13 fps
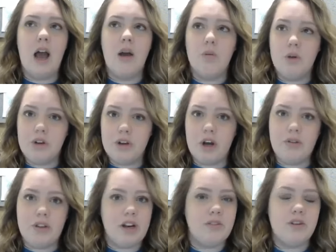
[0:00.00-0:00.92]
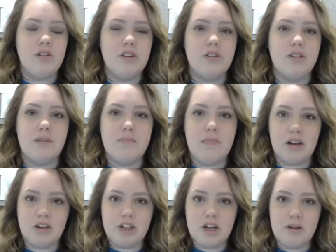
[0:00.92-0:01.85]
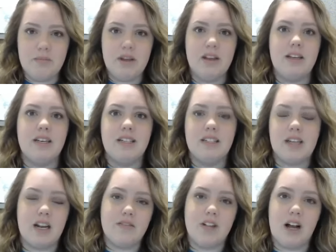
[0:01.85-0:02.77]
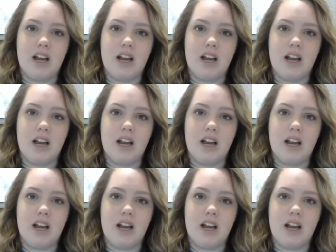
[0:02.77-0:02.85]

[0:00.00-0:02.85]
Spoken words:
I will note that if you're using MailChimp inside of